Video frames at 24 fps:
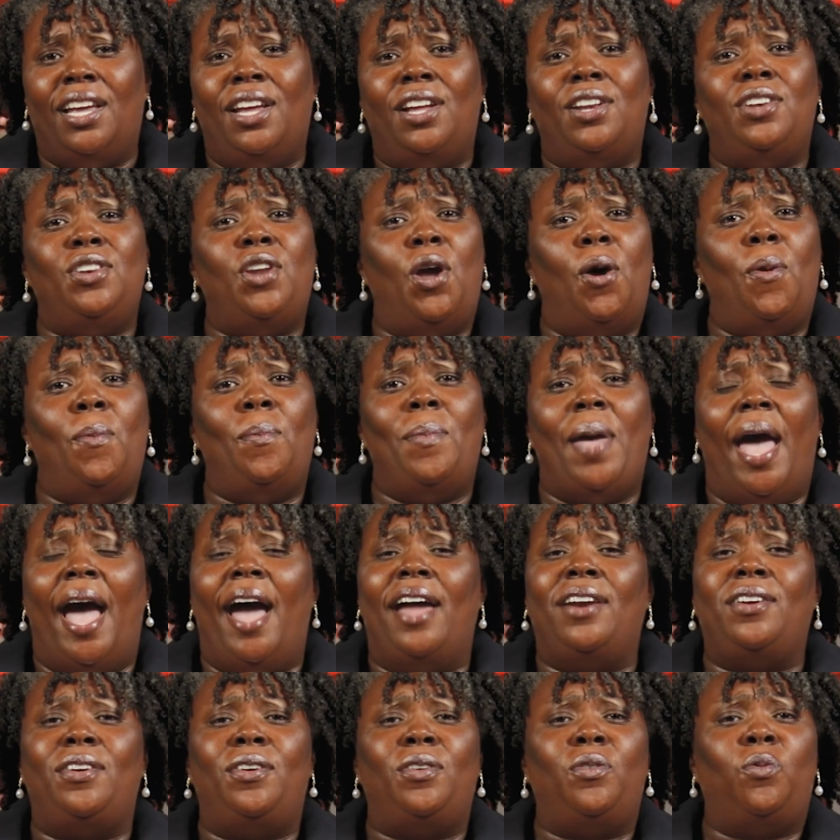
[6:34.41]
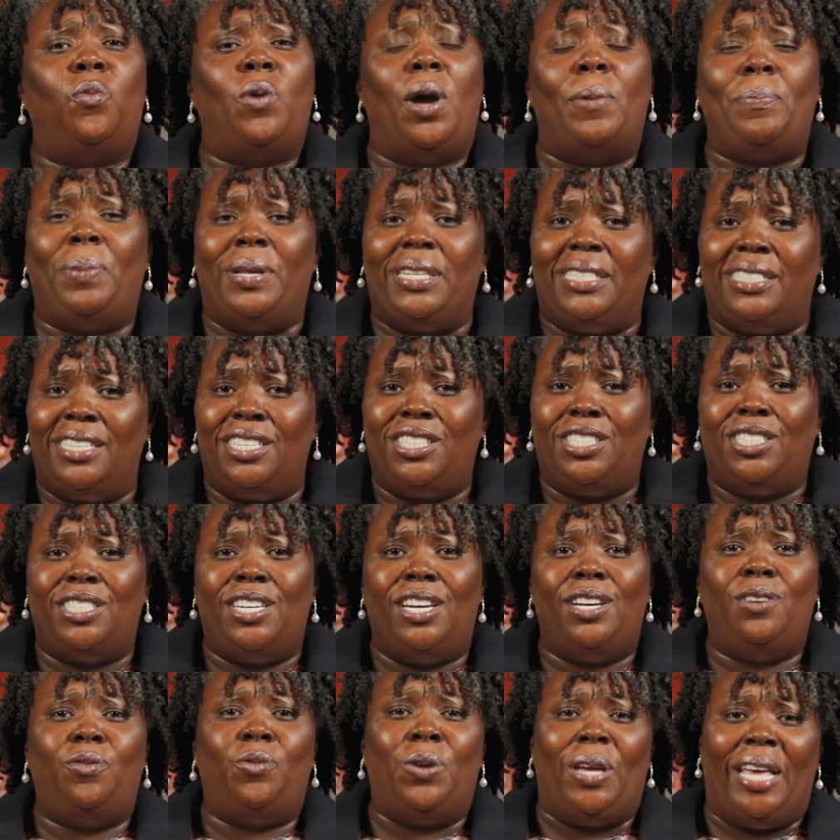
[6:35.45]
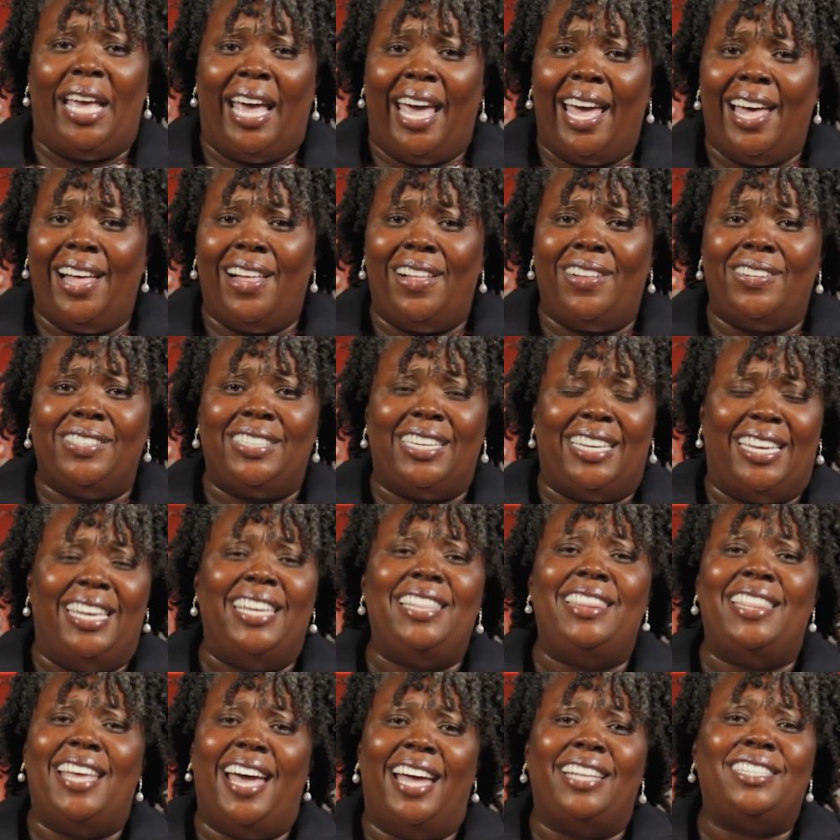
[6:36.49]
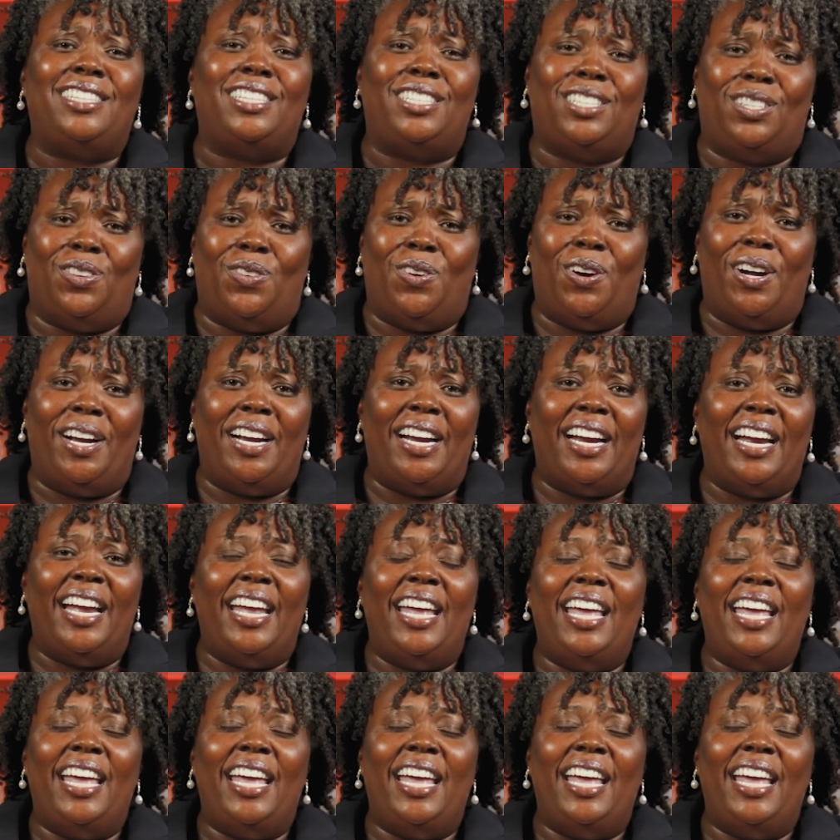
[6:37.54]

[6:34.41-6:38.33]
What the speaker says: no matter what position we held in that store.